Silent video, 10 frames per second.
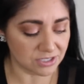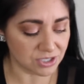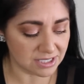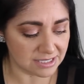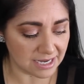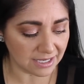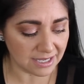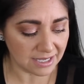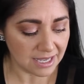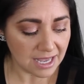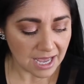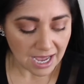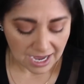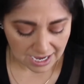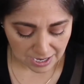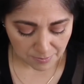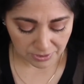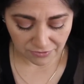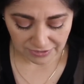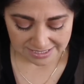that in just a second. Uh,
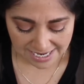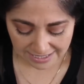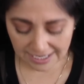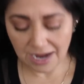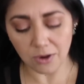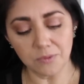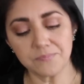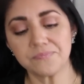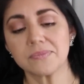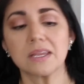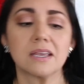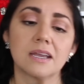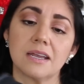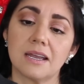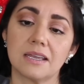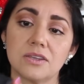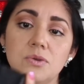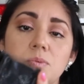but if I take it out, you